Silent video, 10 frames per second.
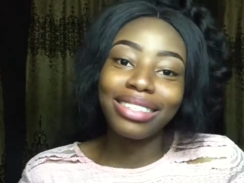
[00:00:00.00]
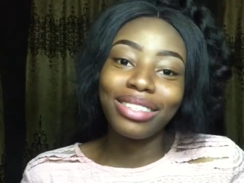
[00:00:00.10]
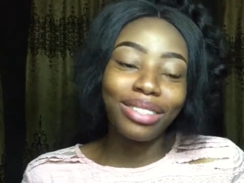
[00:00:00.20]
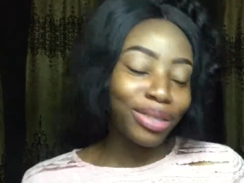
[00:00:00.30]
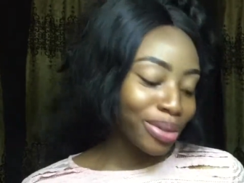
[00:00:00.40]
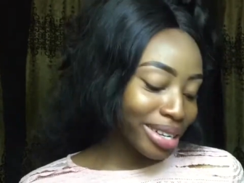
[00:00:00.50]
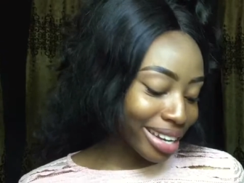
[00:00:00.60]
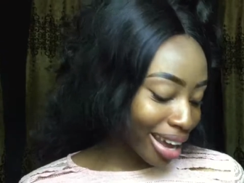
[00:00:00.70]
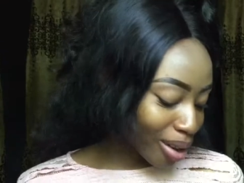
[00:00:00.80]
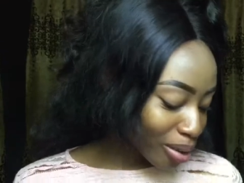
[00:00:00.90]
just do it
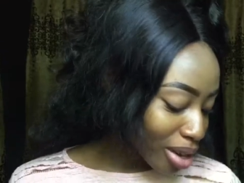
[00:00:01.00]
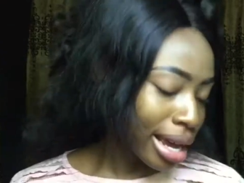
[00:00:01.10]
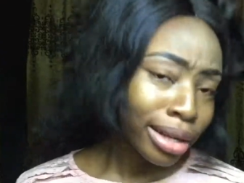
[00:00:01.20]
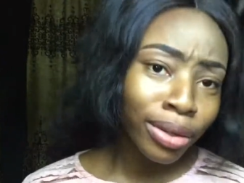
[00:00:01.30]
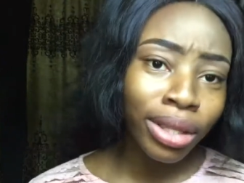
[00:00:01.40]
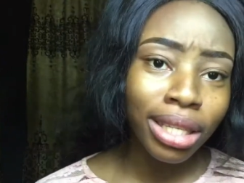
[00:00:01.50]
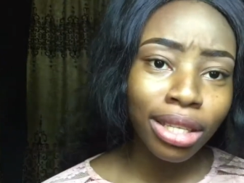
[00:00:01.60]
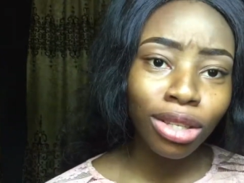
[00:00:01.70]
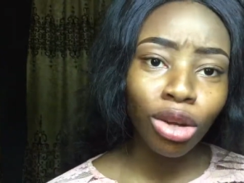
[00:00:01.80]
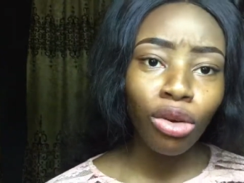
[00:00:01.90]
now. I know this
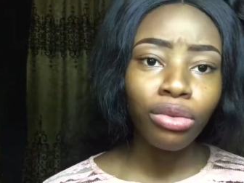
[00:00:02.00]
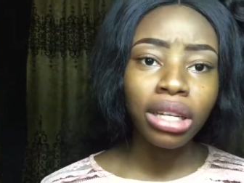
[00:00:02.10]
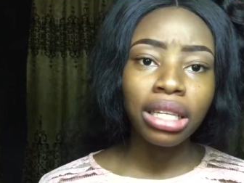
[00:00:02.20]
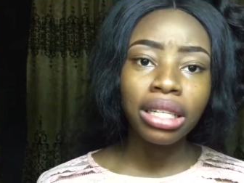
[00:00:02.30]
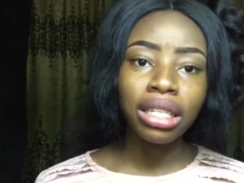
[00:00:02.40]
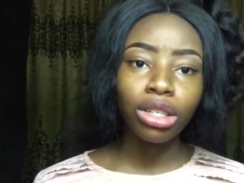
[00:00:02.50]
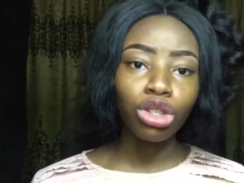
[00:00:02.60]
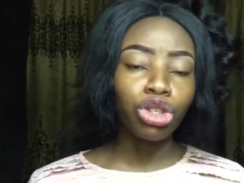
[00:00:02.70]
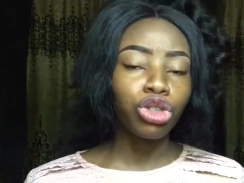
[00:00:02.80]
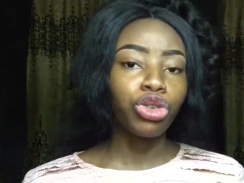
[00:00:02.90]
is not really a
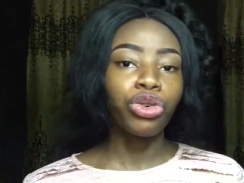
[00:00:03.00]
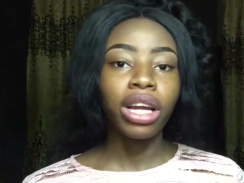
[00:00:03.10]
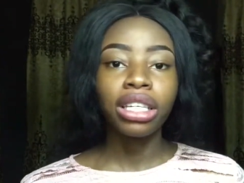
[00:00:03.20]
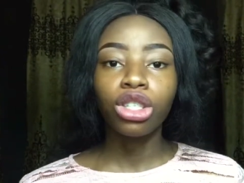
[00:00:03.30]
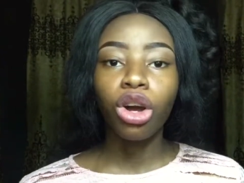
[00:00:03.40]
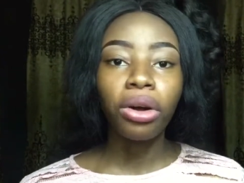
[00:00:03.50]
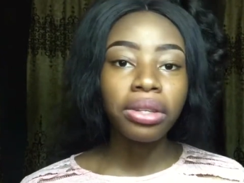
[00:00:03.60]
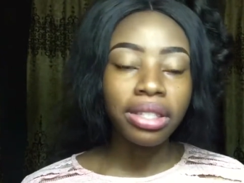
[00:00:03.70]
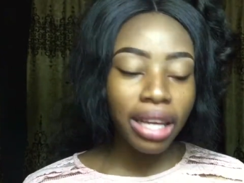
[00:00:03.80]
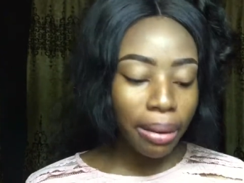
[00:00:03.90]
strange
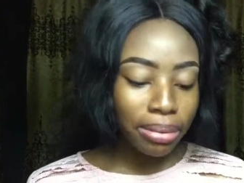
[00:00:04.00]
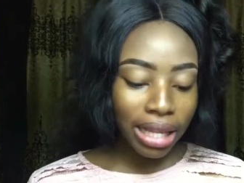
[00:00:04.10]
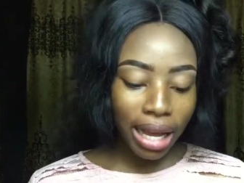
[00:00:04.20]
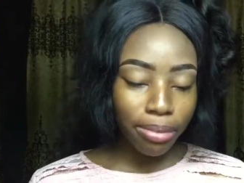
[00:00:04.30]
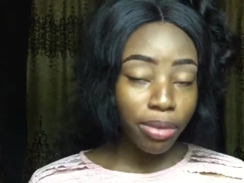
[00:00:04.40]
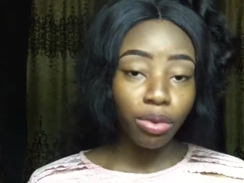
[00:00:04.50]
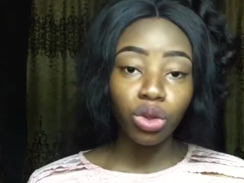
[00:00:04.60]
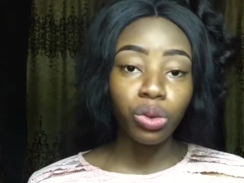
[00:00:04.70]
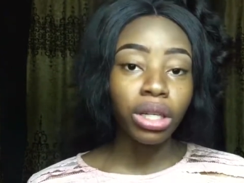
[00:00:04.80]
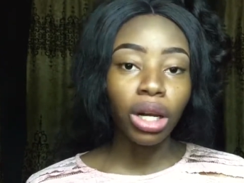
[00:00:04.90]
concept, like people
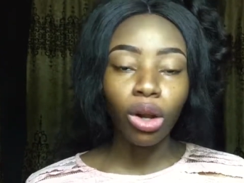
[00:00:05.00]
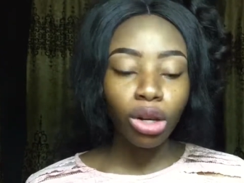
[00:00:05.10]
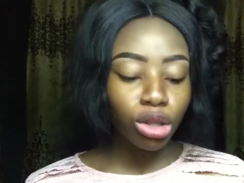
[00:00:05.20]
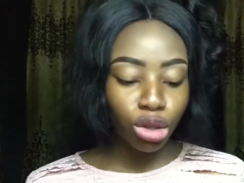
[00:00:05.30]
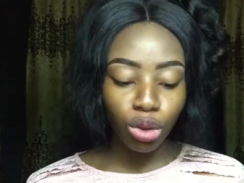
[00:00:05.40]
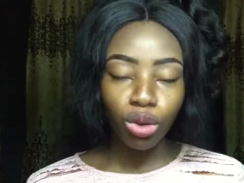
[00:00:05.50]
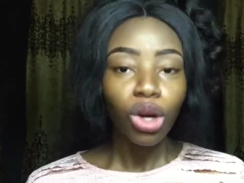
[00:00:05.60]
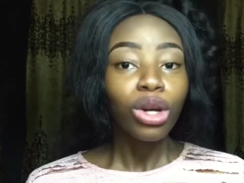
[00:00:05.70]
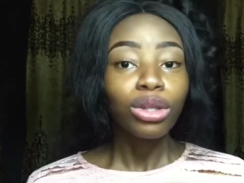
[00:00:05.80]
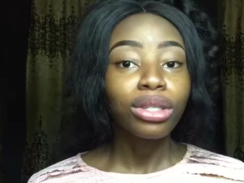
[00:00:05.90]
do it a lot. So
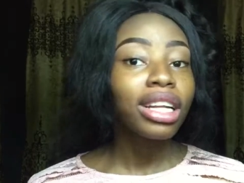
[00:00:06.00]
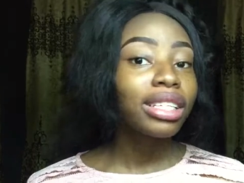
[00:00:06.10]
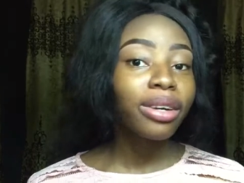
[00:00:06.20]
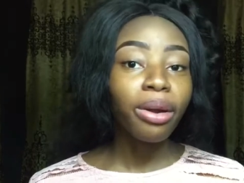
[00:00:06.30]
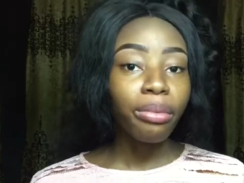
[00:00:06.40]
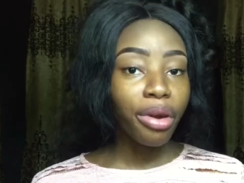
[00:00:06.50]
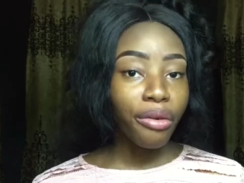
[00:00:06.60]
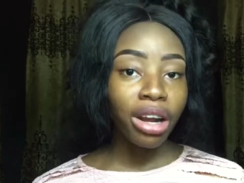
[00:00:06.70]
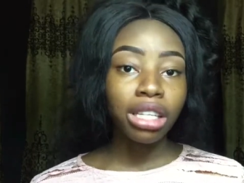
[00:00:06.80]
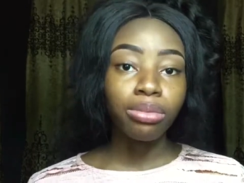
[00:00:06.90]
today is gonna be a
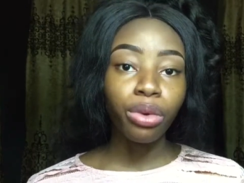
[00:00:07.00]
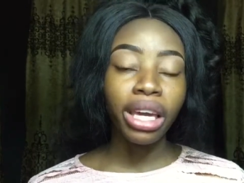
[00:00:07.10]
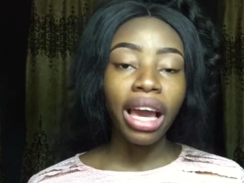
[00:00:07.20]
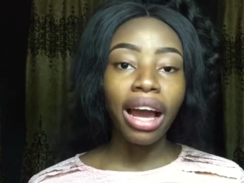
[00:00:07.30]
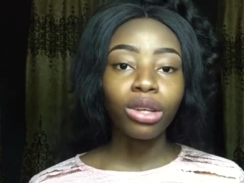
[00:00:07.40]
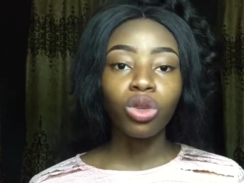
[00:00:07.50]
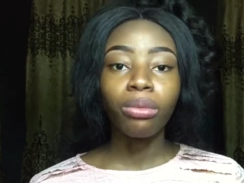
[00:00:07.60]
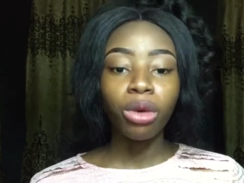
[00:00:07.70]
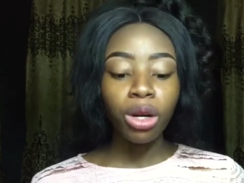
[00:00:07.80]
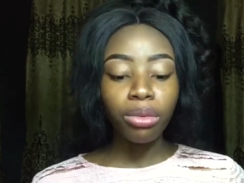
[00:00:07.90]
red smoky eye, so
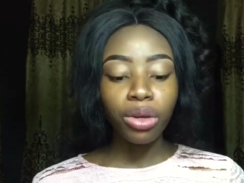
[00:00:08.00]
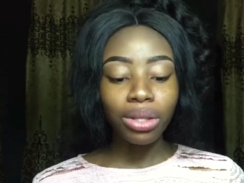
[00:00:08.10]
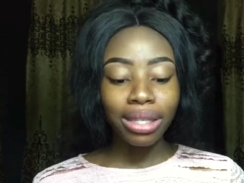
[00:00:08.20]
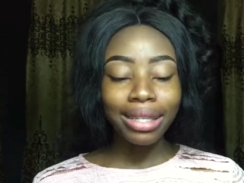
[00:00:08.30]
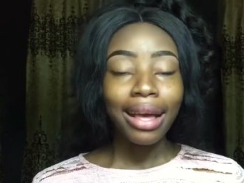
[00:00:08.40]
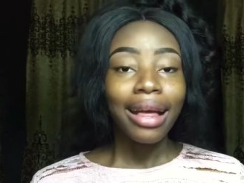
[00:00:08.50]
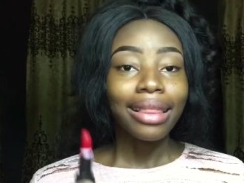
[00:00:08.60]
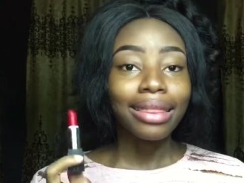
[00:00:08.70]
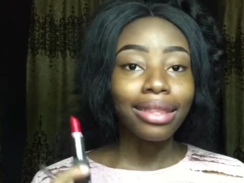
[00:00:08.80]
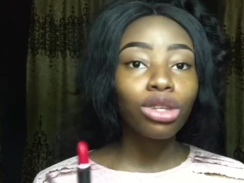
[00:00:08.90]
I'm gonna be using
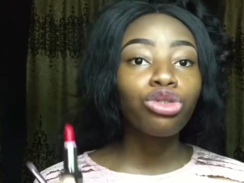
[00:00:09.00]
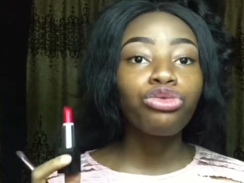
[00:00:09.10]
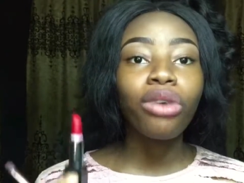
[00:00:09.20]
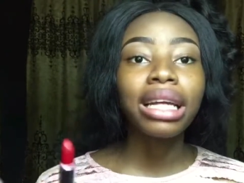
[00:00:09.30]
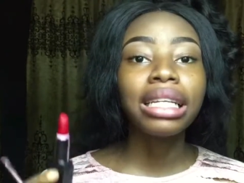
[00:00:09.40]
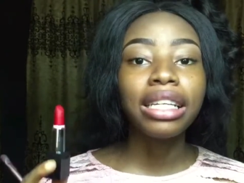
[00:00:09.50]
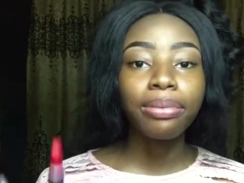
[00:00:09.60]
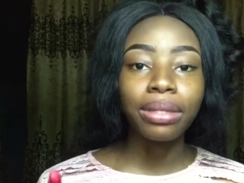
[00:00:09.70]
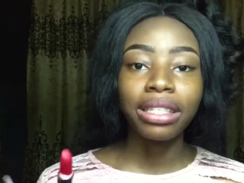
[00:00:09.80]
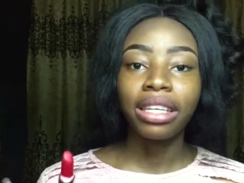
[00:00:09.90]
this red
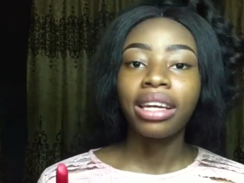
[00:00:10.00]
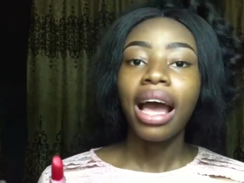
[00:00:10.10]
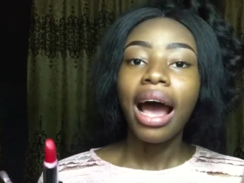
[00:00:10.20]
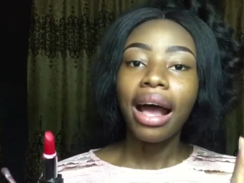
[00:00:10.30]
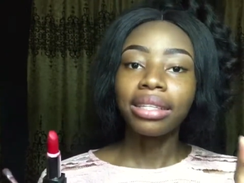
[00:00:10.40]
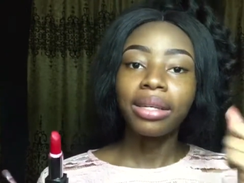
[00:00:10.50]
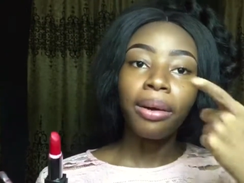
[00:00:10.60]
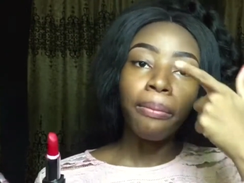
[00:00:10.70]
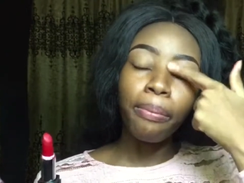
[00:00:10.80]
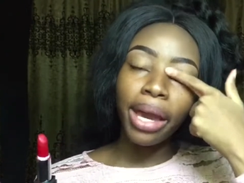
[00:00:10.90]
lipstick as
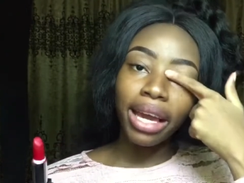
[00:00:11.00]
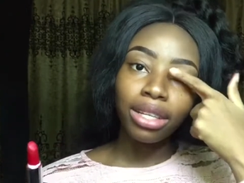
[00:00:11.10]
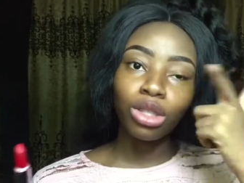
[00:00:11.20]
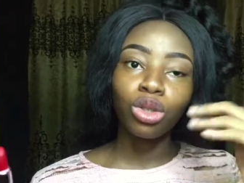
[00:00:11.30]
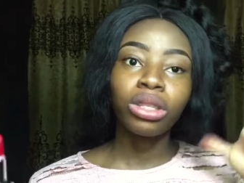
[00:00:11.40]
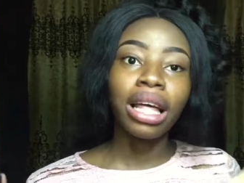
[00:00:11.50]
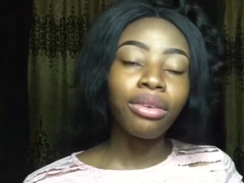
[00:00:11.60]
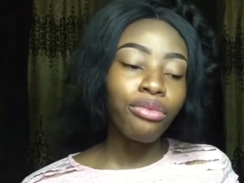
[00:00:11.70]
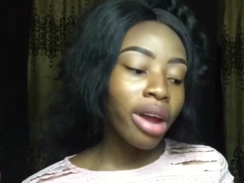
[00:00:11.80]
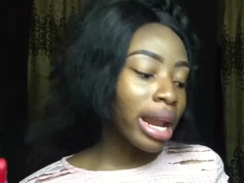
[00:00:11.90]
a base so that
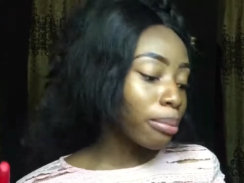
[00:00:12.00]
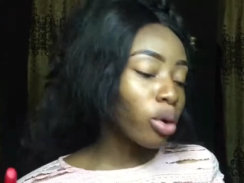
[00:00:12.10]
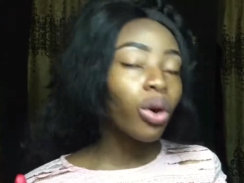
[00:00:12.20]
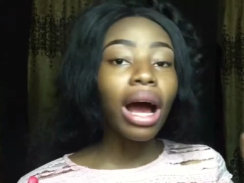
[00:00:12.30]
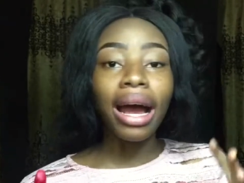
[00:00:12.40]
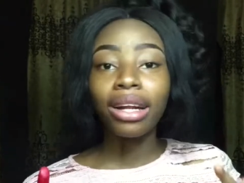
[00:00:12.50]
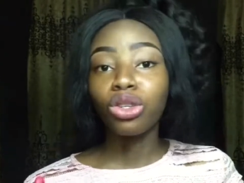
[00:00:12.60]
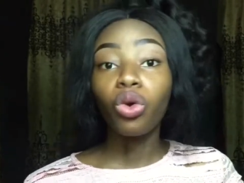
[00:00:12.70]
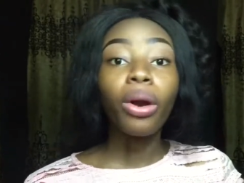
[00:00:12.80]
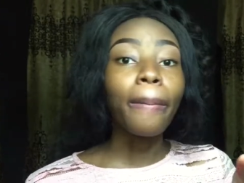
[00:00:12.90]
the red I'm gonna add
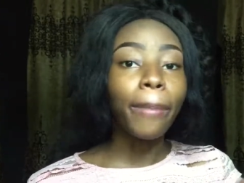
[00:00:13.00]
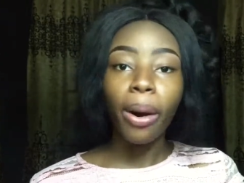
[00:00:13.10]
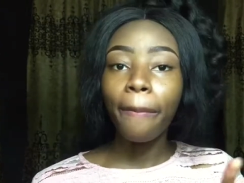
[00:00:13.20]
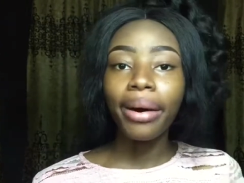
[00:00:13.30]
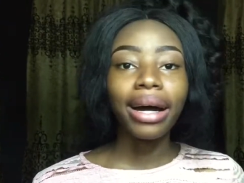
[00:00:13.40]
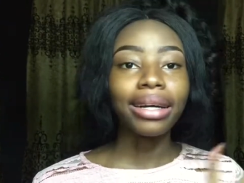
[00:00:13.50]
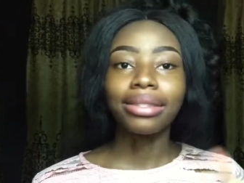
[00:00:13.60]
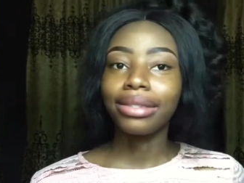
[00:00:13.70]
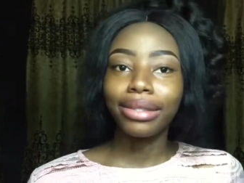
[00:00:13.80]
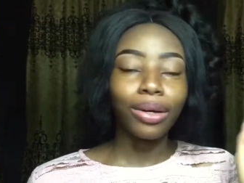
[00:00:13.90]
is gonna pop
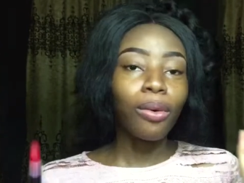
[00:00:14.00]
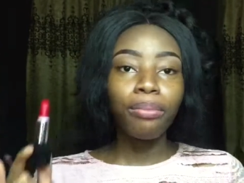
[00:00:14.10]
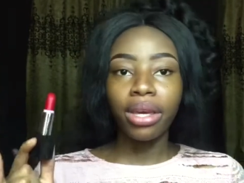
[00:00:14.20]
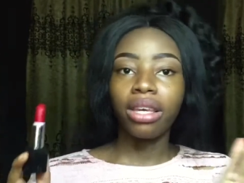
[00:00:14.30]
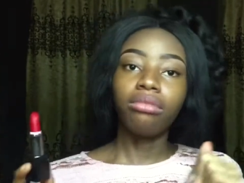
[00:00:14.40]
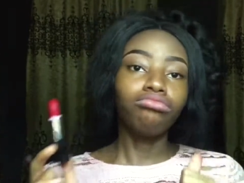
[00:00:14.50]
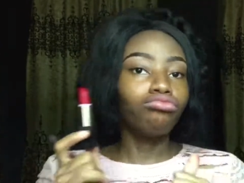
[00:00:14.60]
and, you know, be